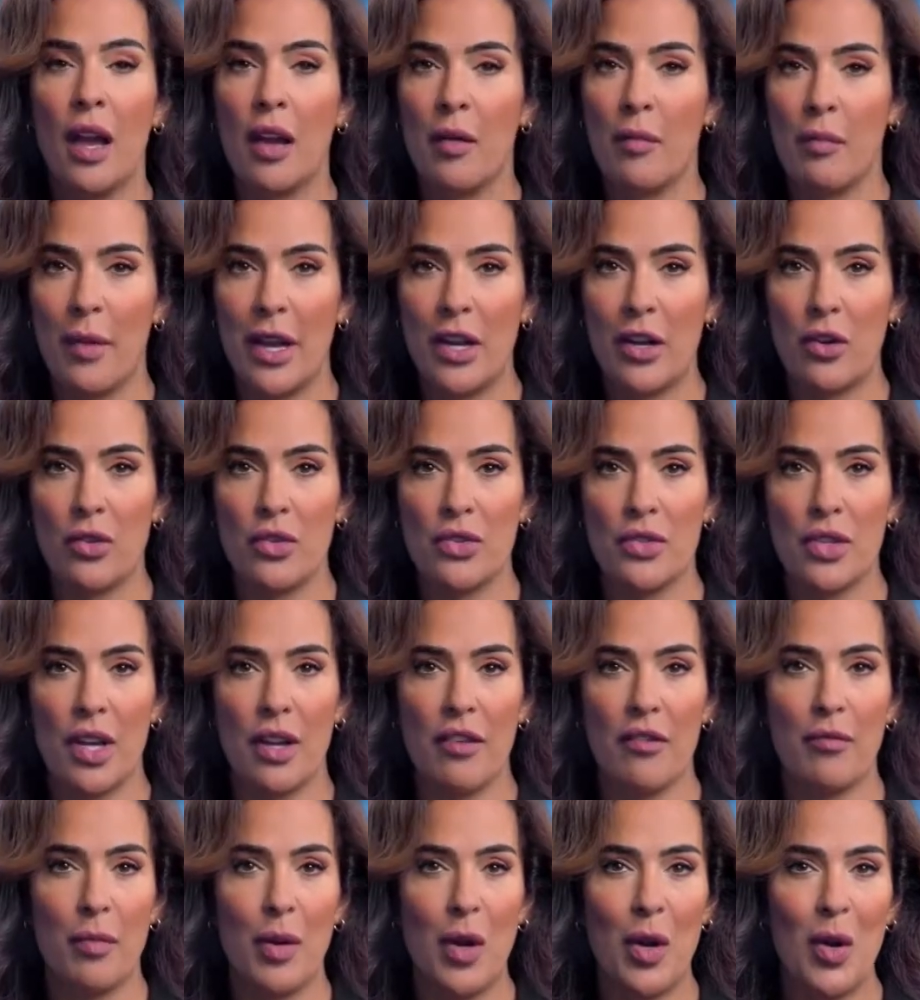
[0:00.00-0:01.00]

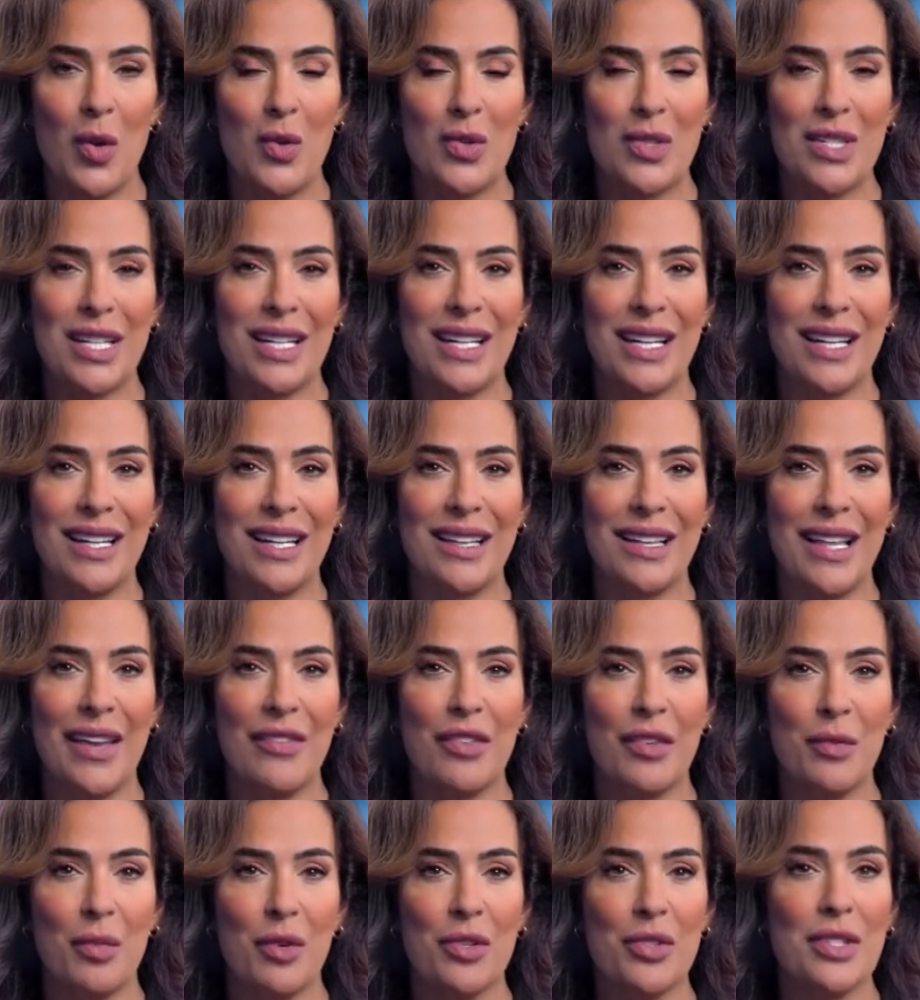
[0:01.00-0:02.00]
Microsoft posted an
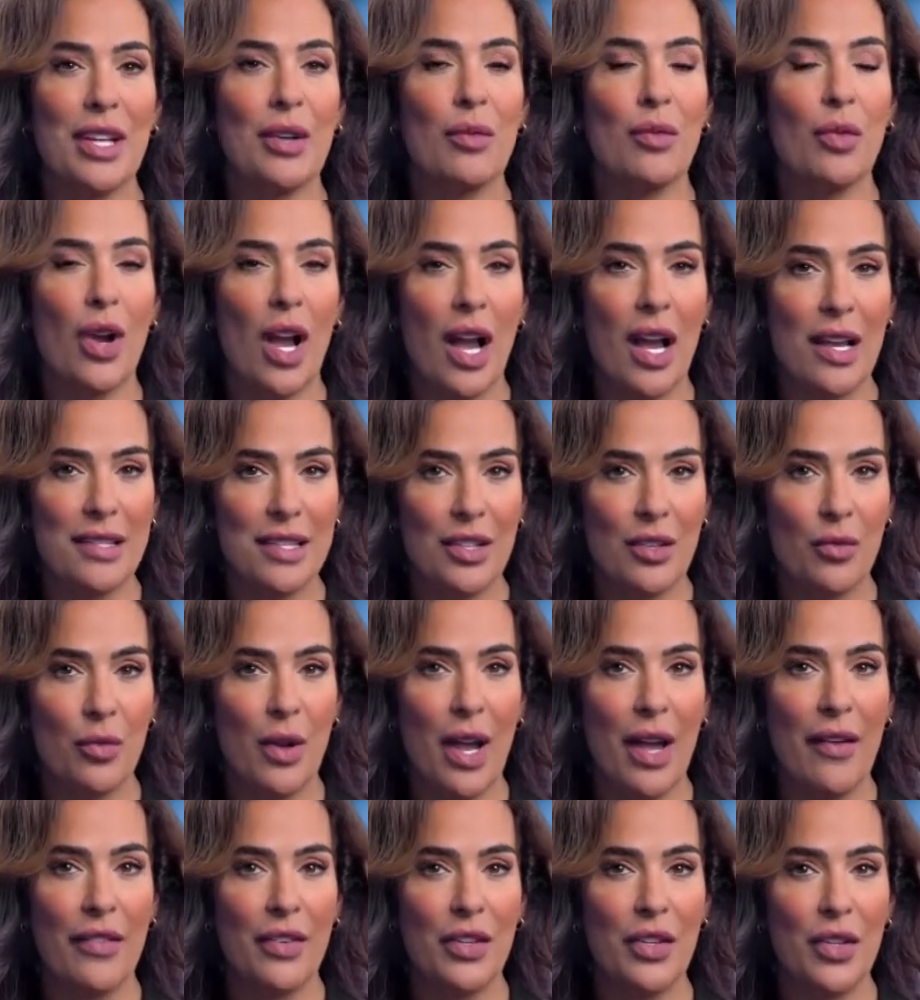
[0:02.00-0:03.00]
11% rise in
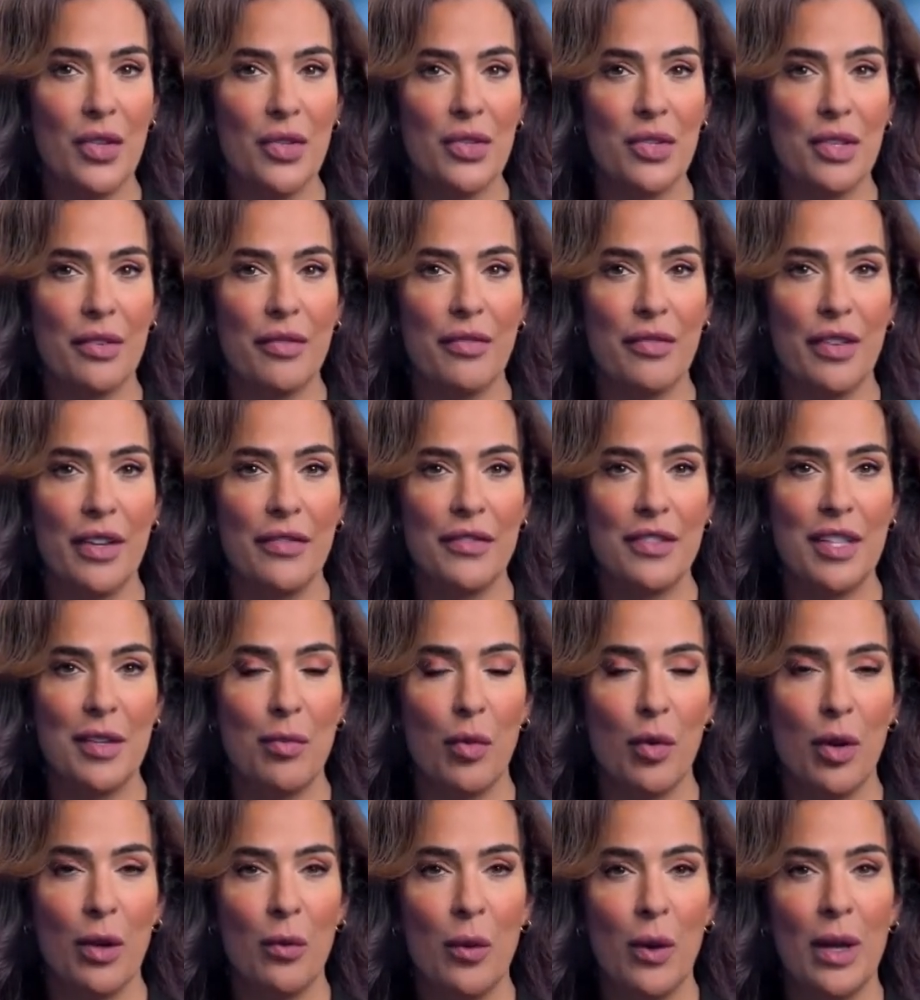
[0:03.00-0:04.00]
revenues to
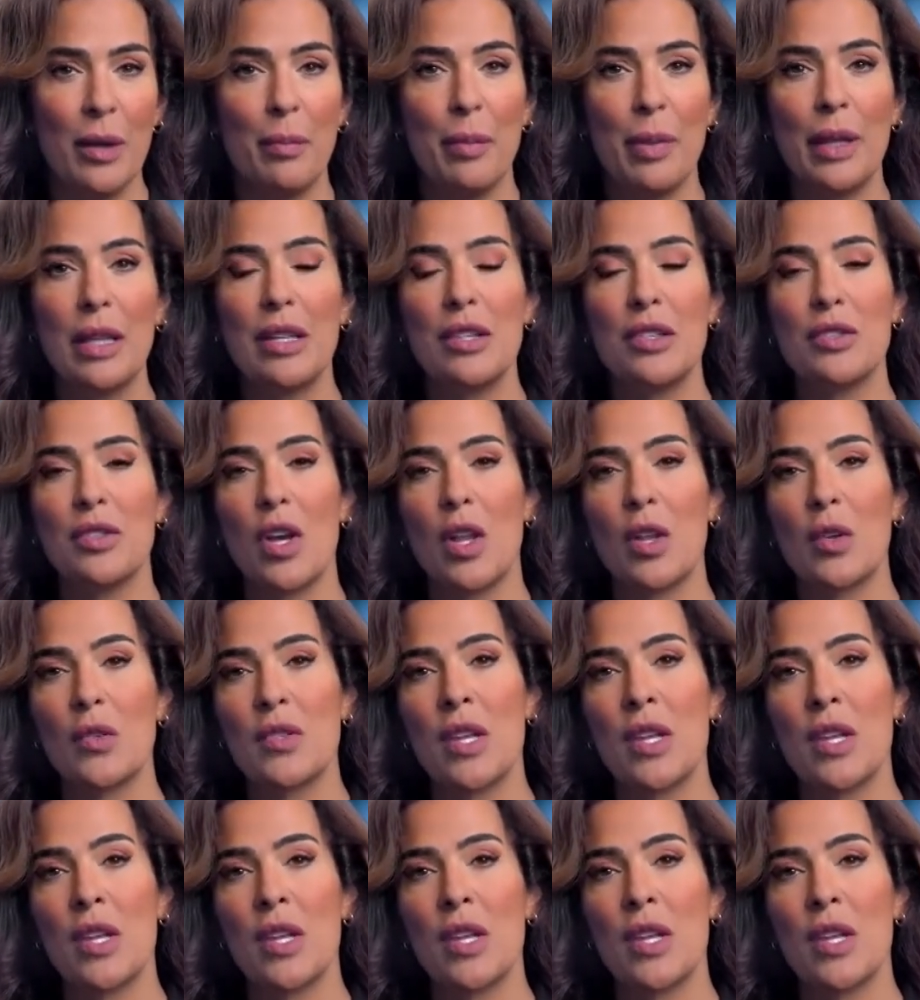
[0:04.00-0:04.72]
$50.1 billion,